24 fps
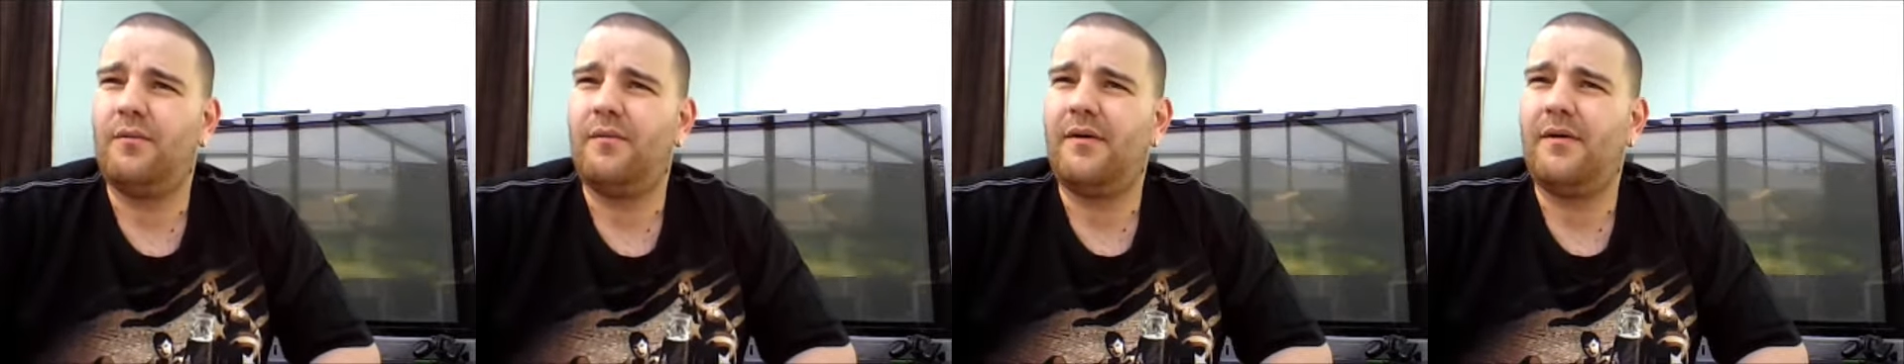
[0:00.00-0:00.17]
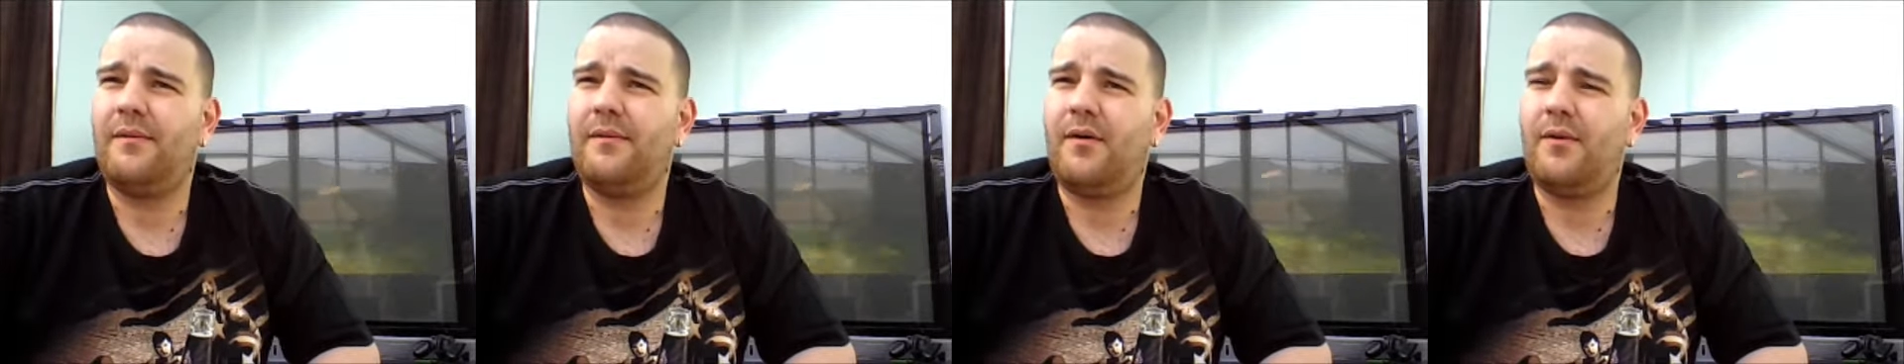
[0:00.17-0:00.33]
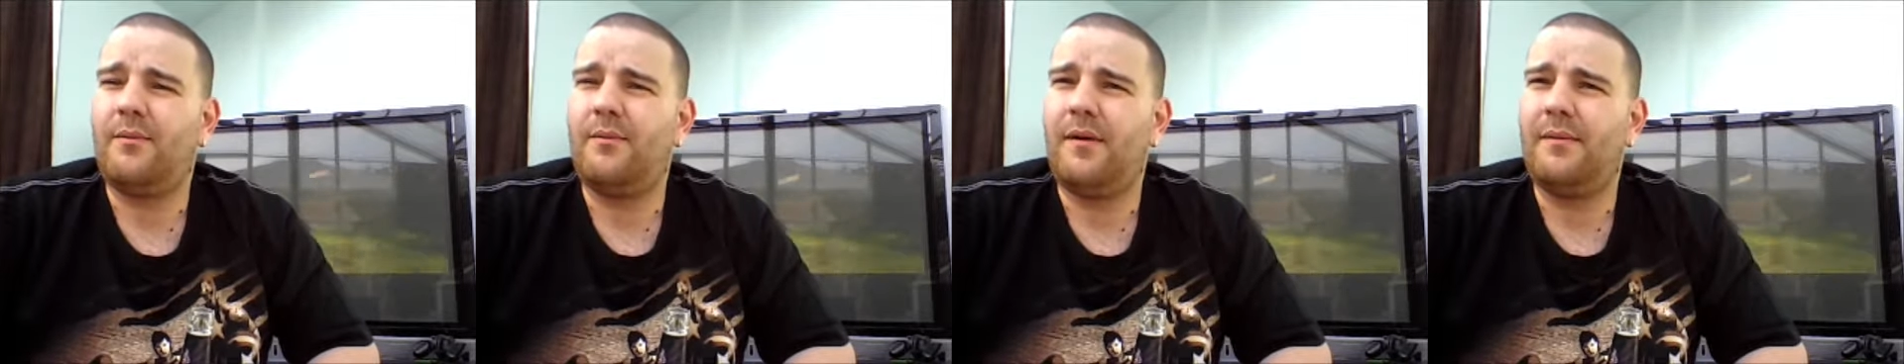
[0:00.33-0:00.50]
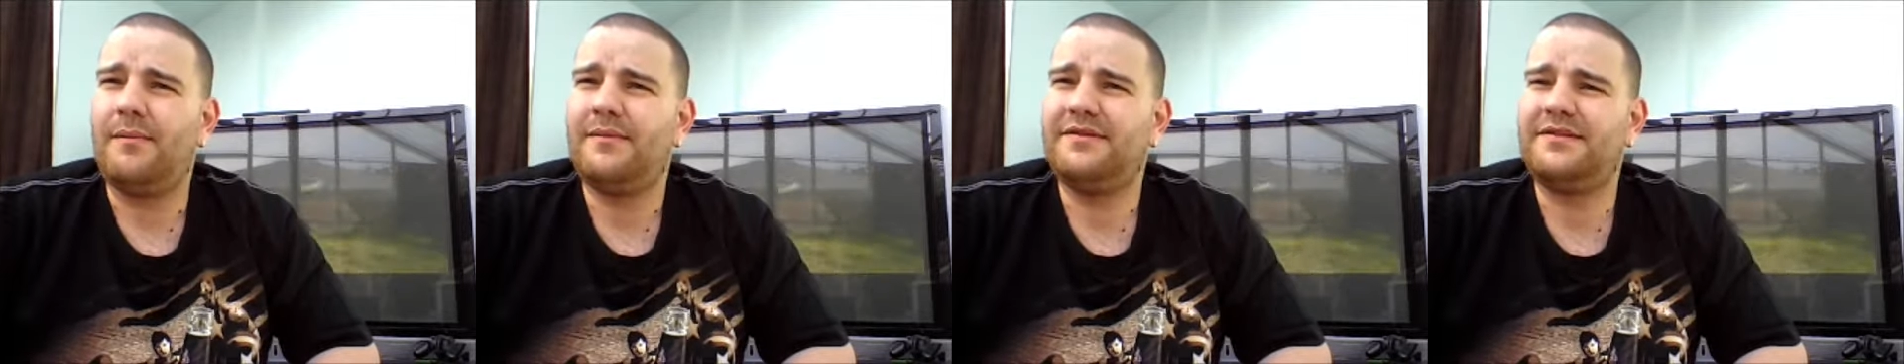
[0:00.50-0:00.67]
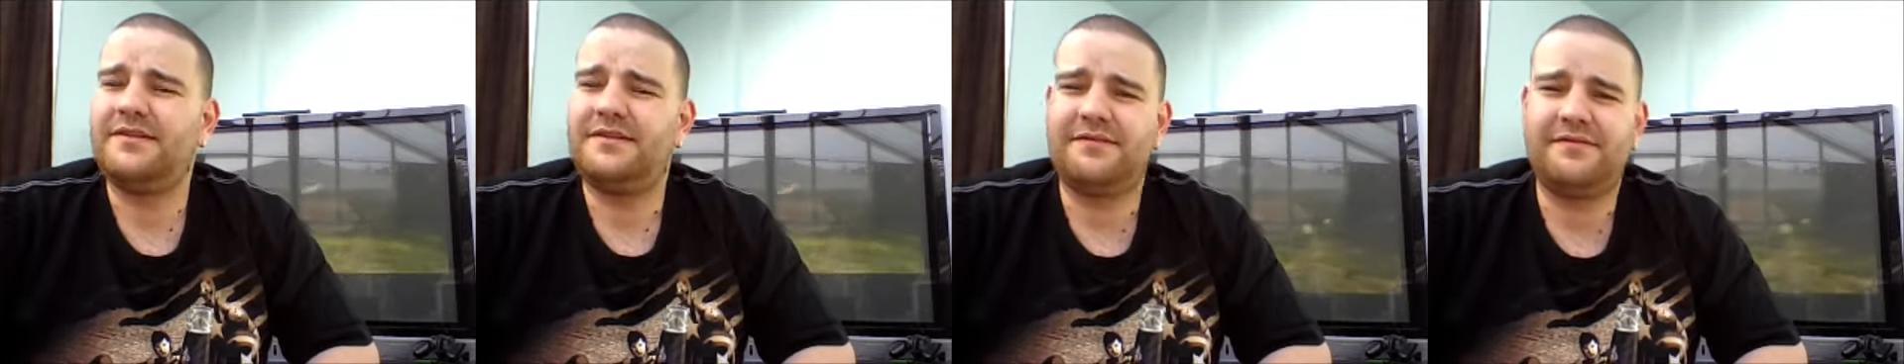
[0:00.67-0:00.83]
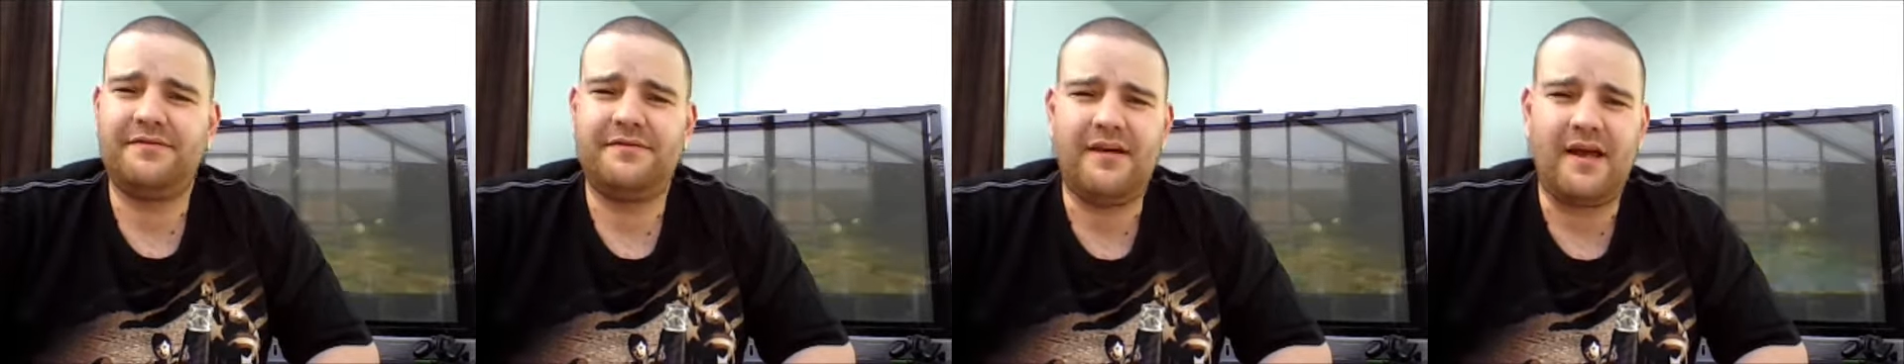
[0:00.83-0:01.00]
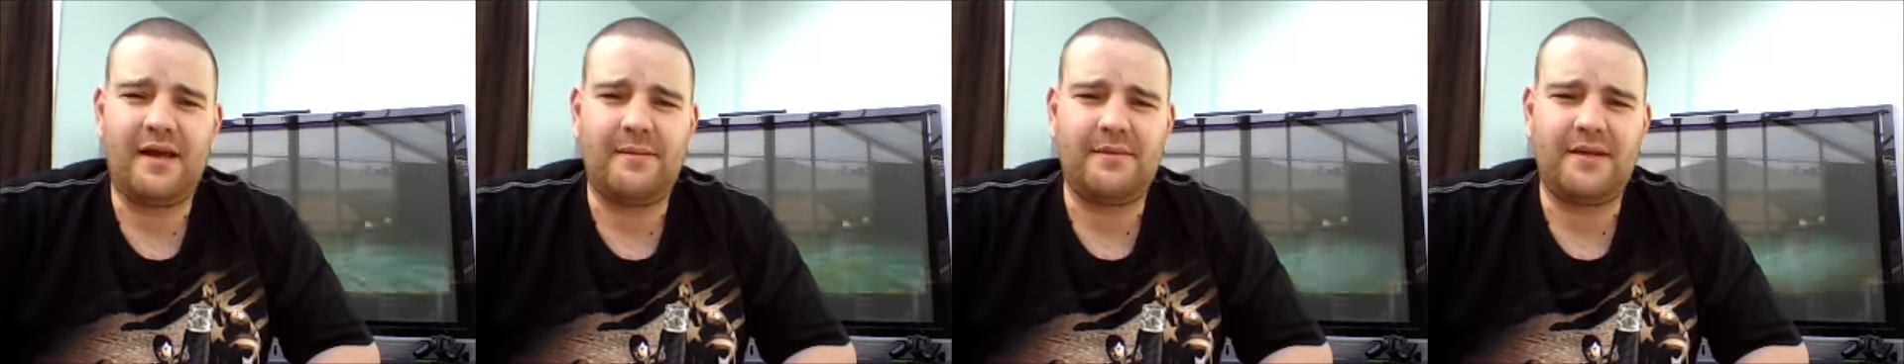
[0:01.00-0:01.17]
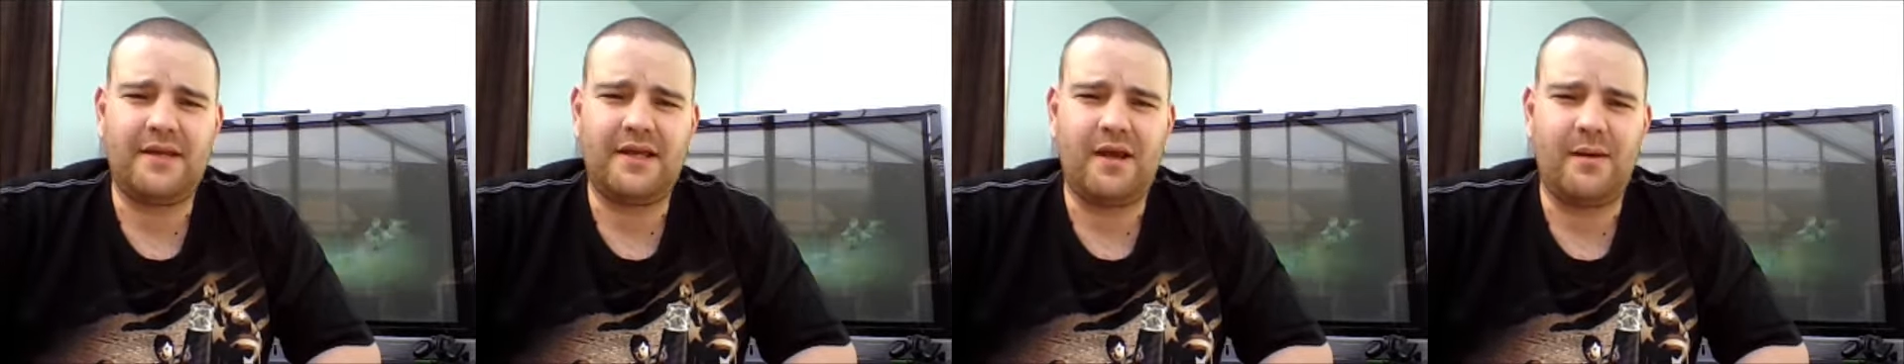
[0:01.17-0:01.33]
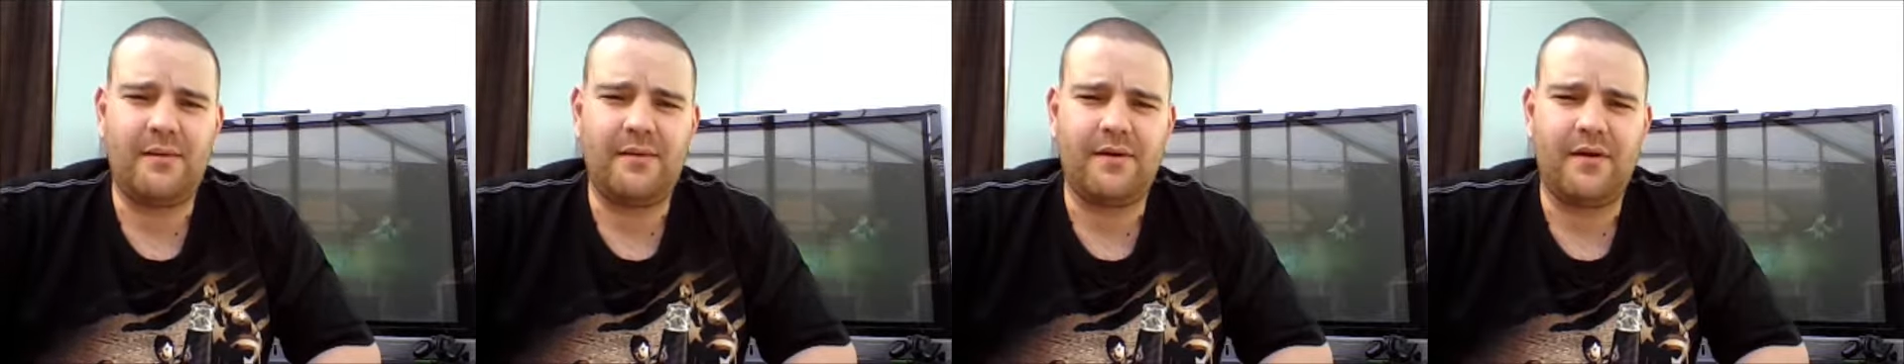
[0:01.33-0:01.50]
my missus'
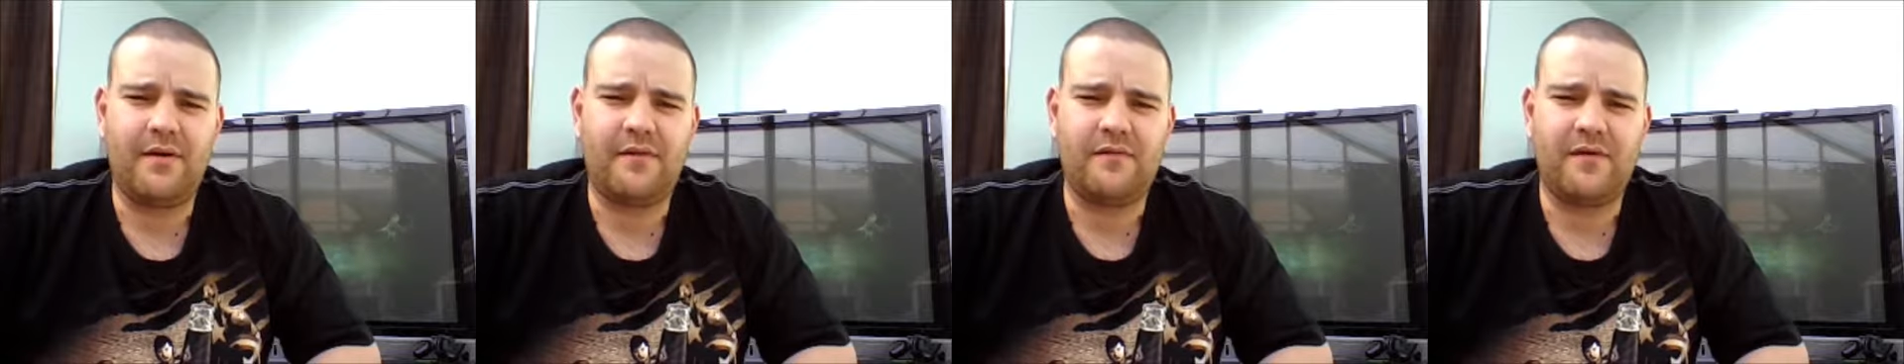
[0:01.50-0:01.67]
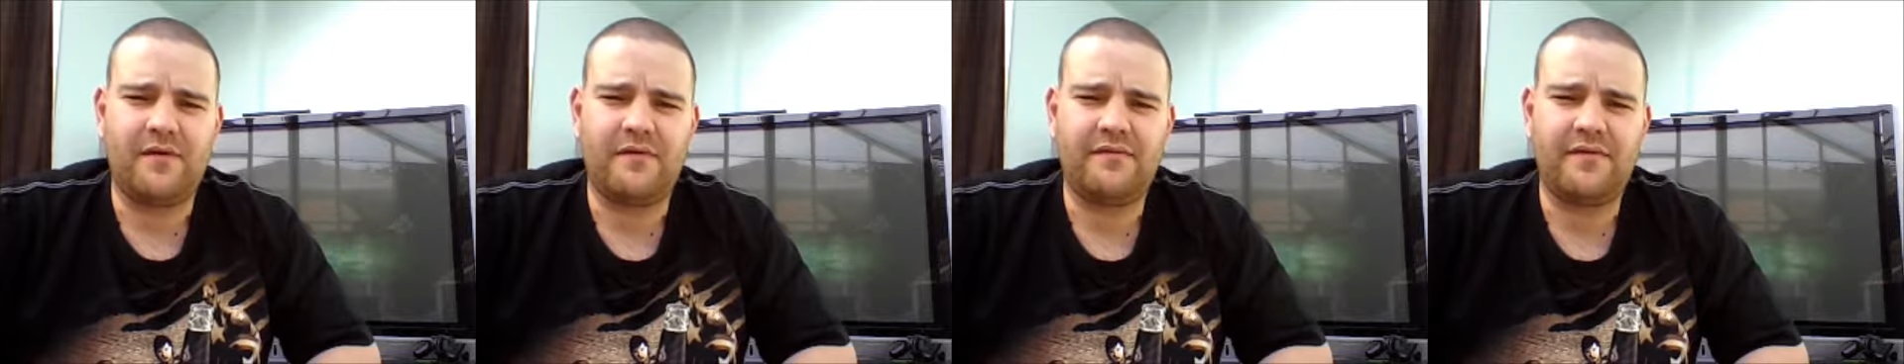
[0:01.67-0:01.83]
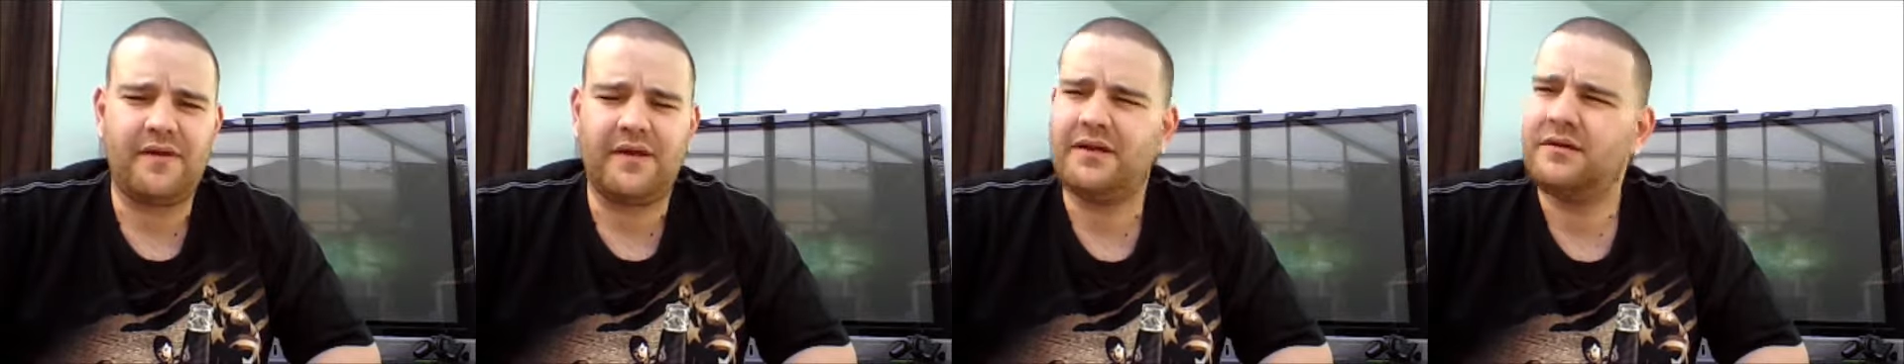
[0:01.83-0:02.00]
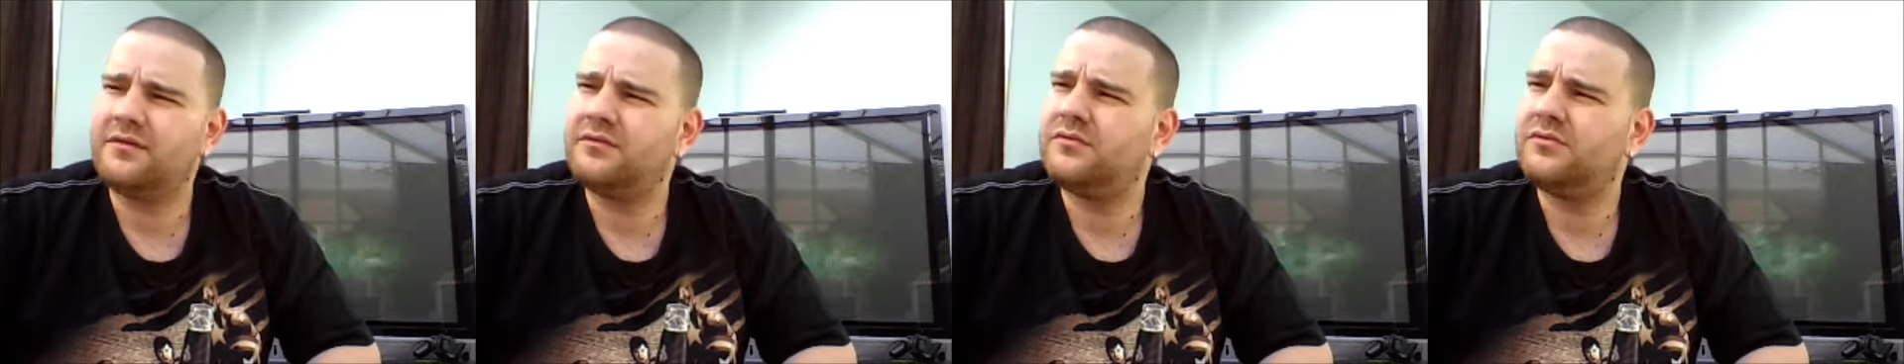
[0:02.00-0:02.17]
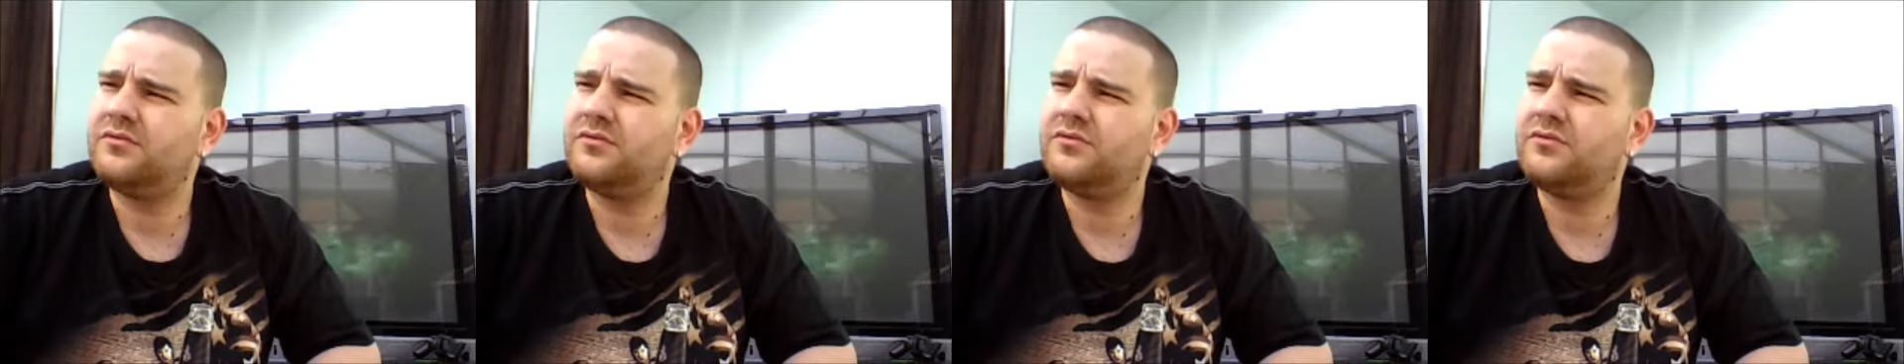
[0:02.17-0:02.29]
family coming over, I think.